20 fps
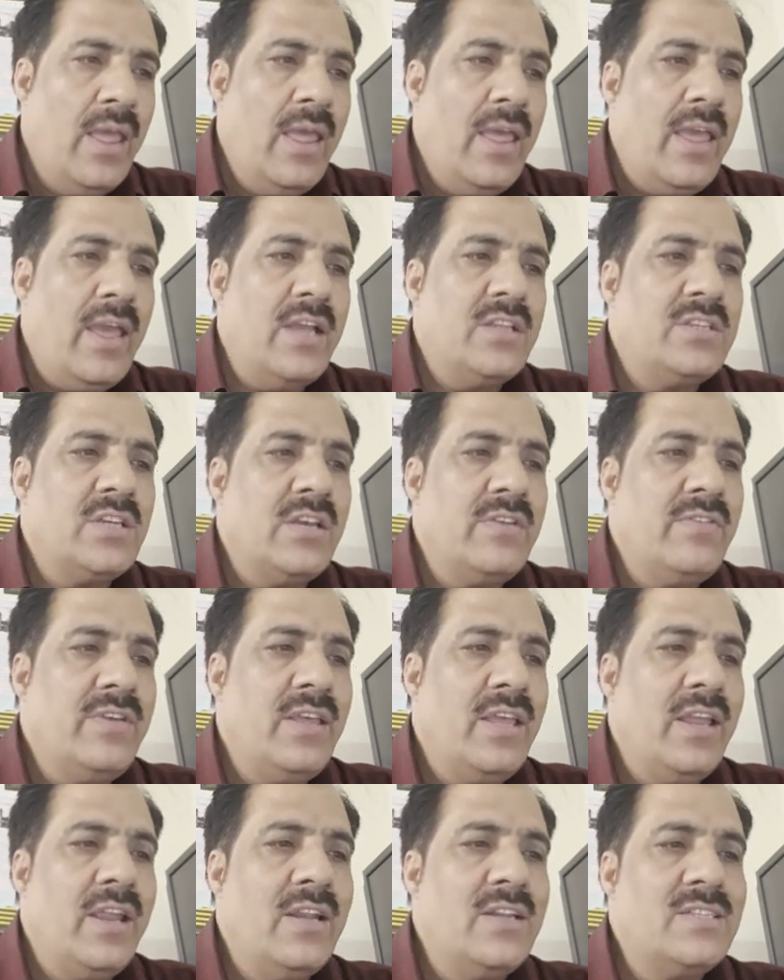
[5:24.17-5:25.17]

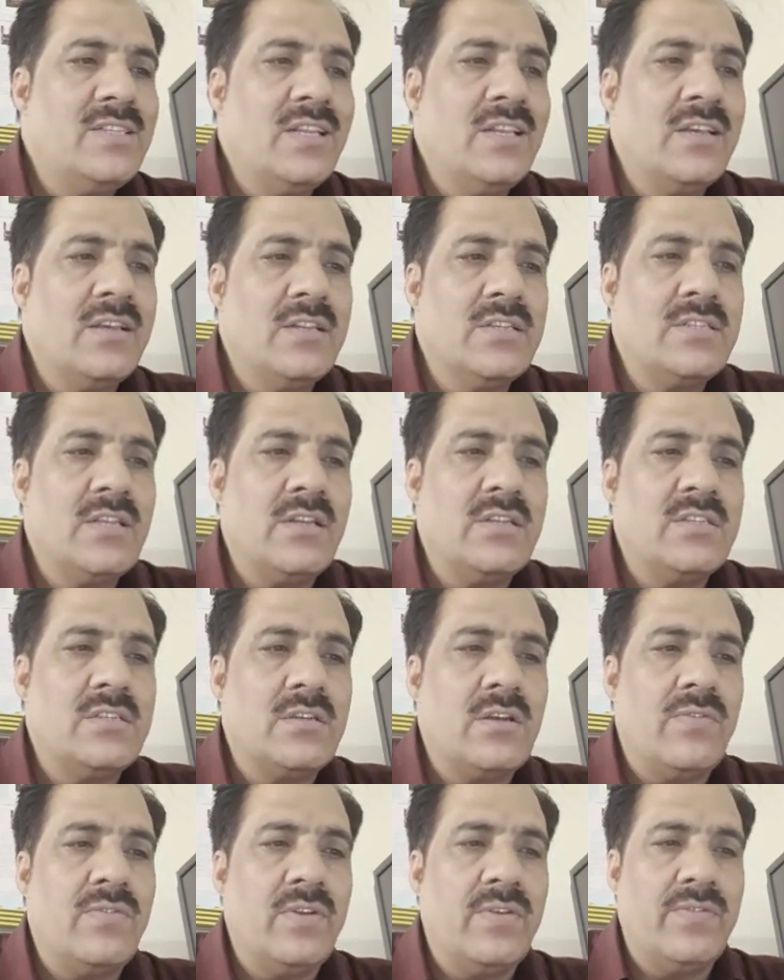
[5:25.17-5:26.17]
HIV/AIDS increase the
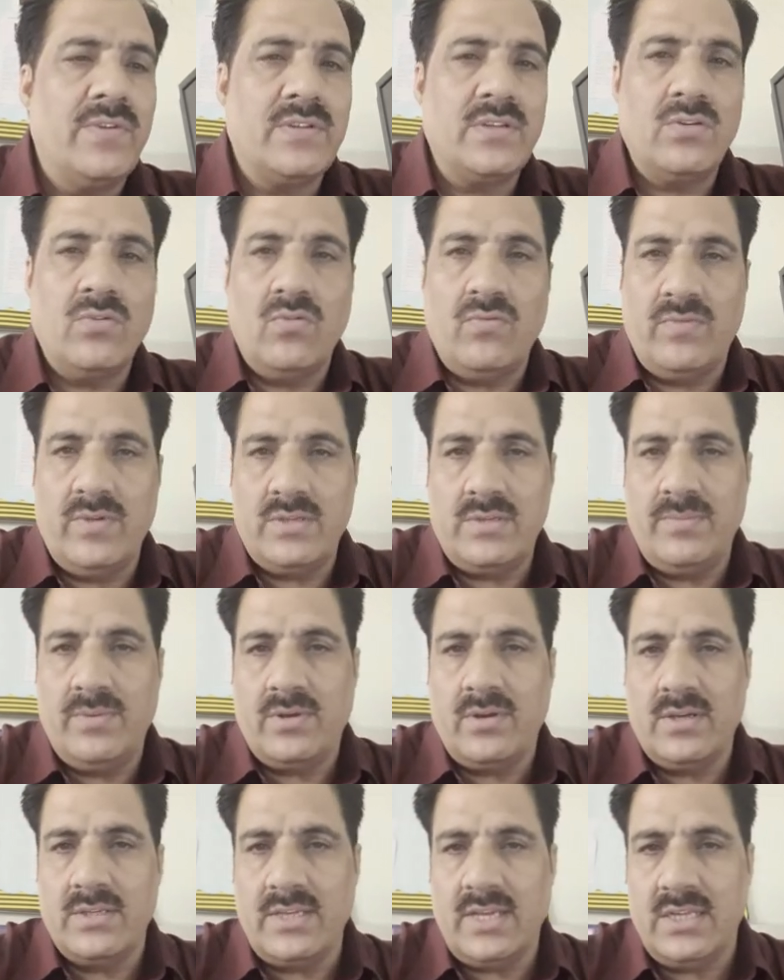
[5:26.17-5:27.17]
risk of infection, obviously,
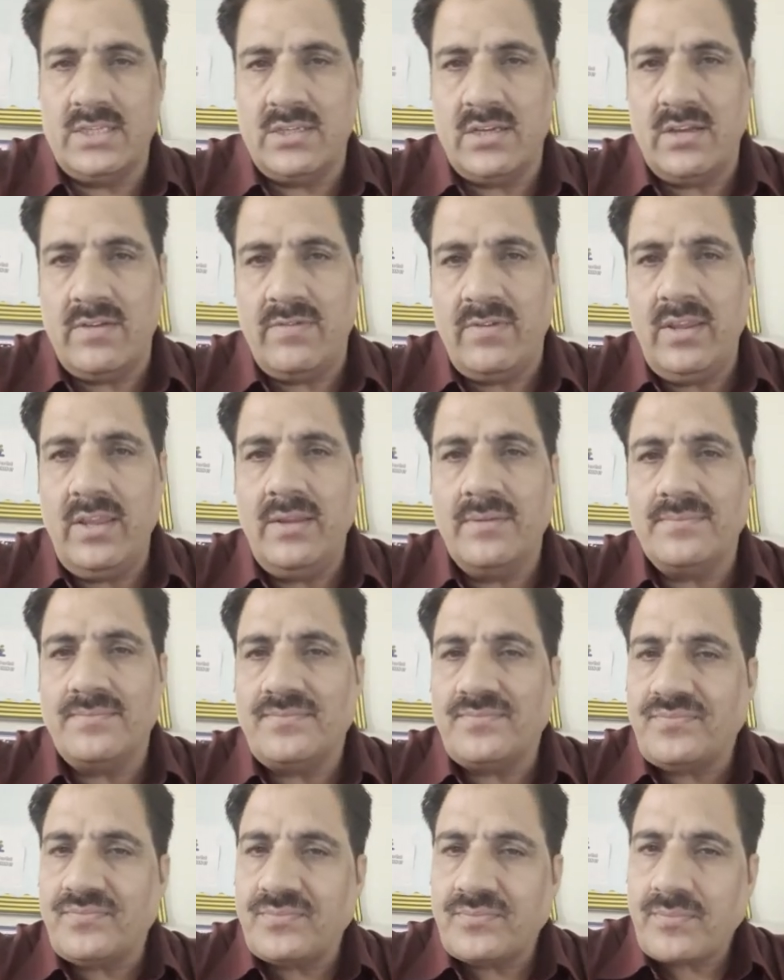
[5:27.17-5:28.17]
because HIV
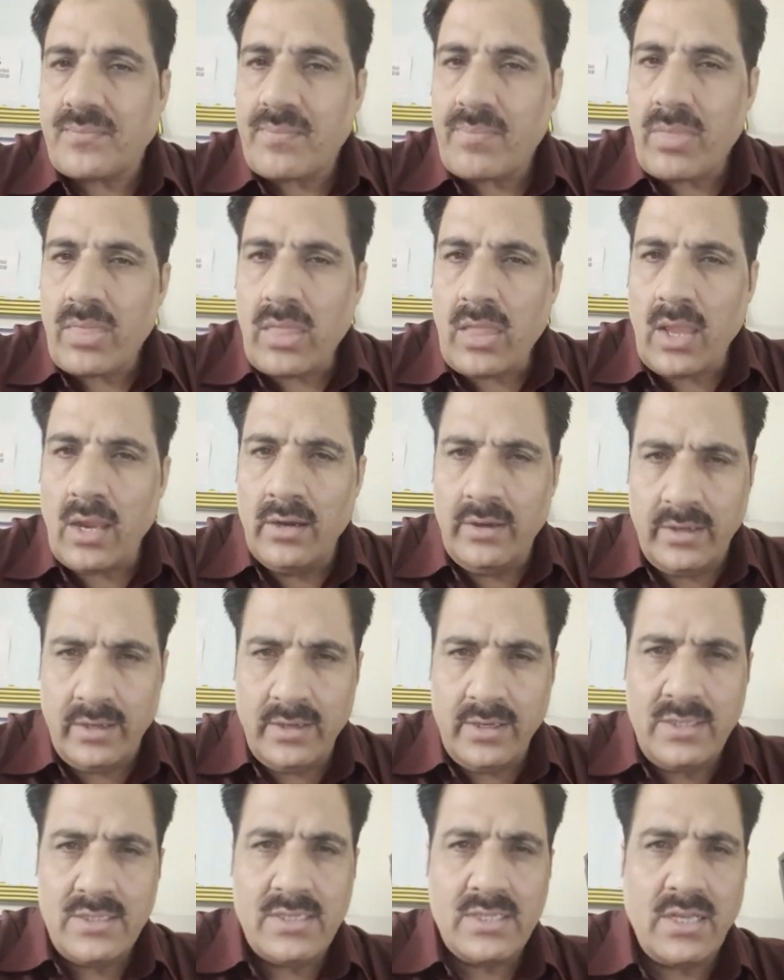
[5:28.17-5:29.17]

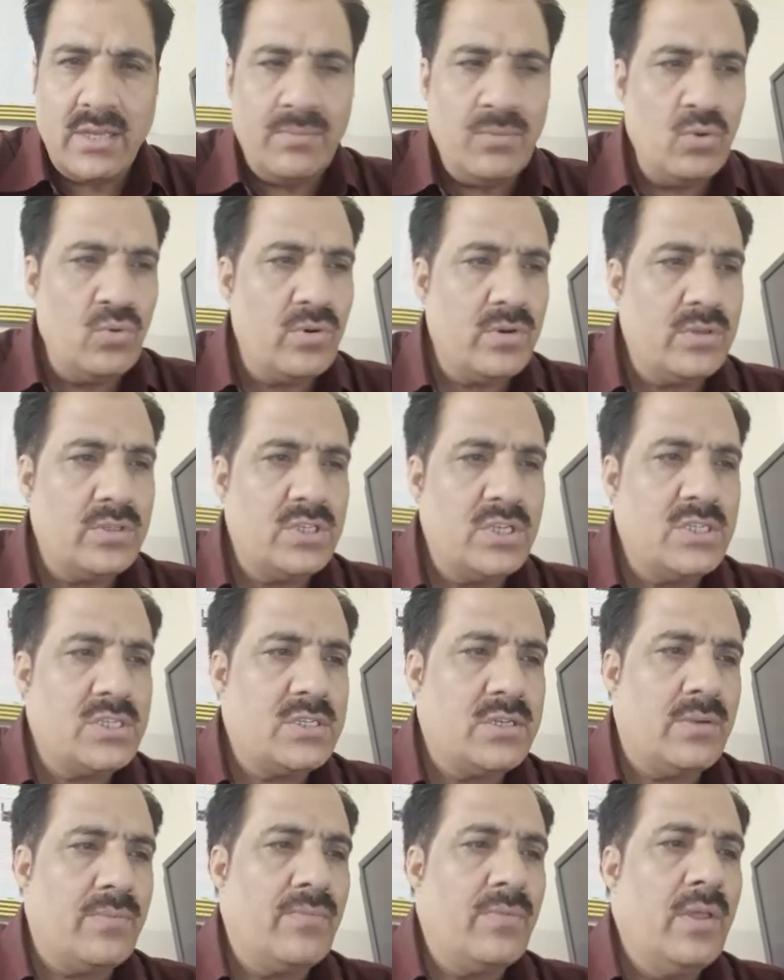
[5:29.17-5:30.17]
decreases the immune
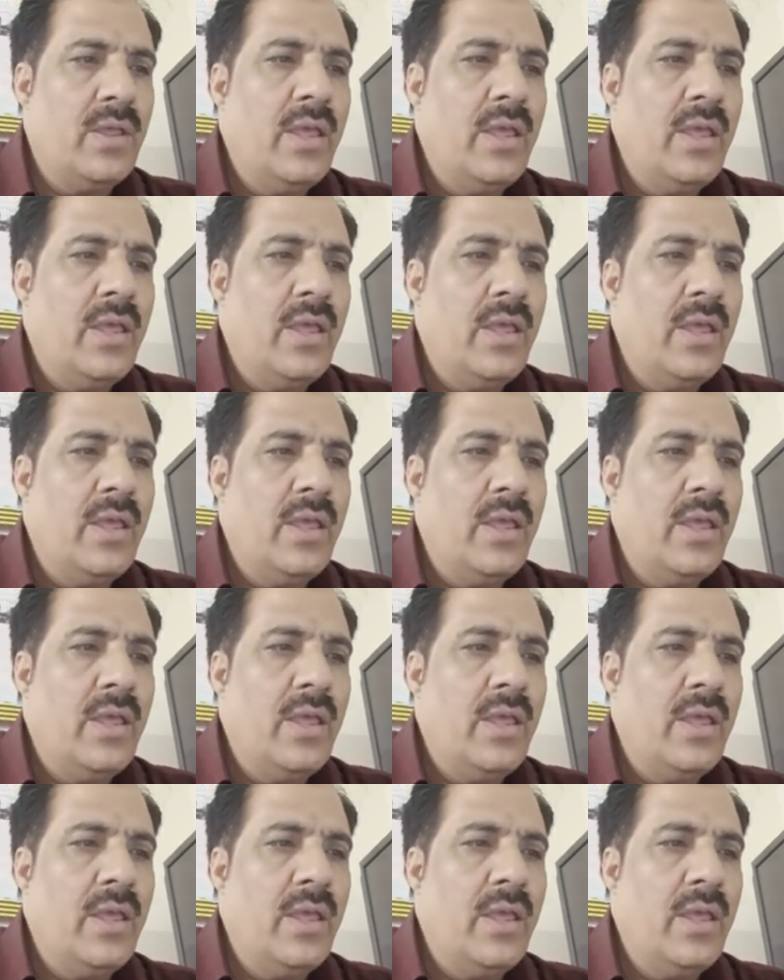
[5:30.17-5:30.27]
system.